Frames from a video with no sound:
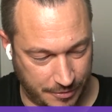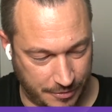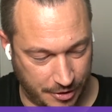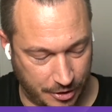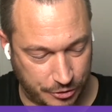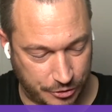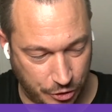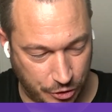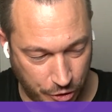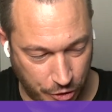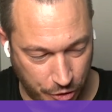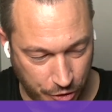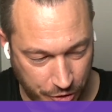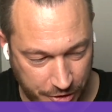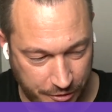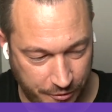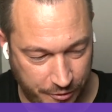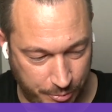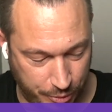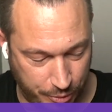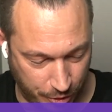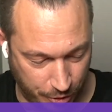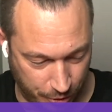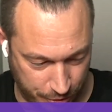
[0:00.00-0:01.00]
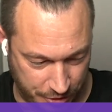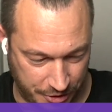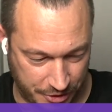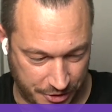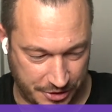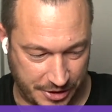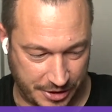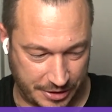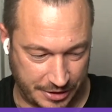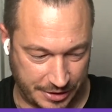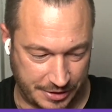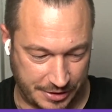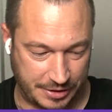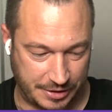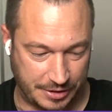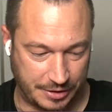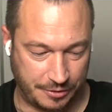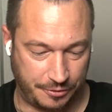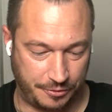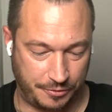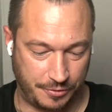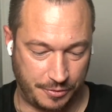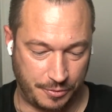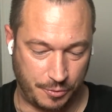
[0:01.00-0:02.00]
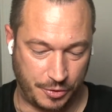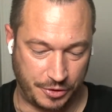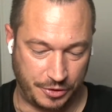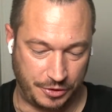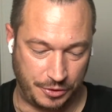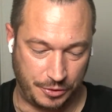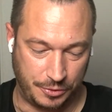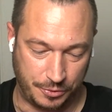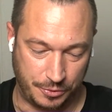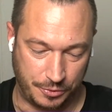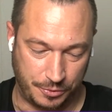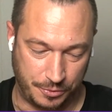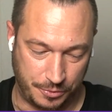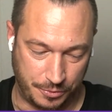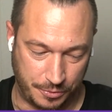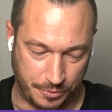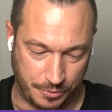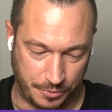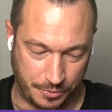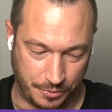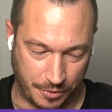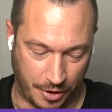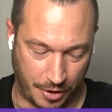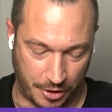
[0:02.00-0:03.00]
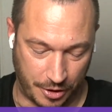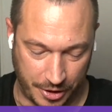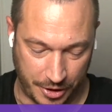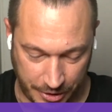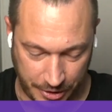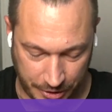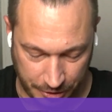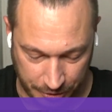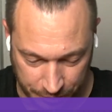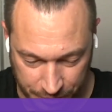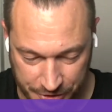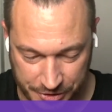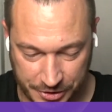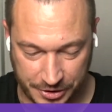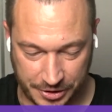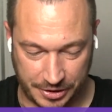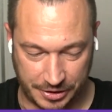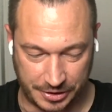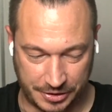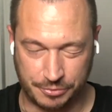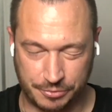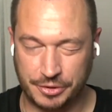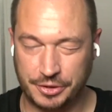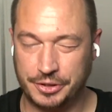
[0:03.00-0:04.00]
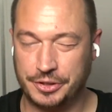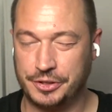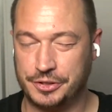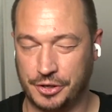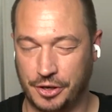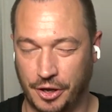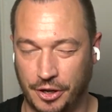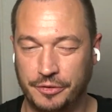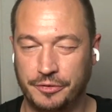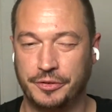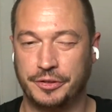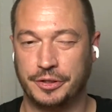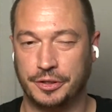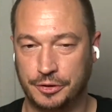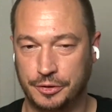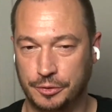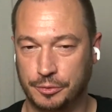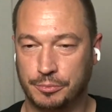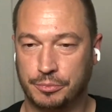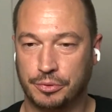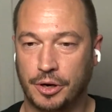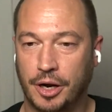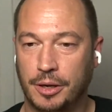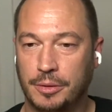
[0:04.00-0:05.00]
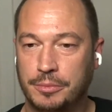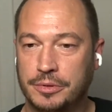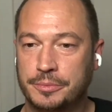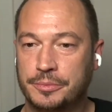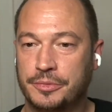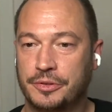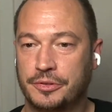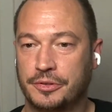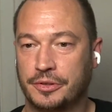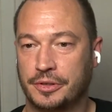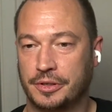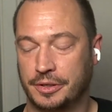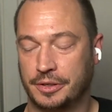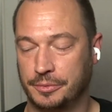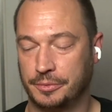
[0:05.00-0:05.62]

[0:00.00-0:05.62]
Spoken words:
alternative approaches, at least if what you are interested in is really solving acute problems,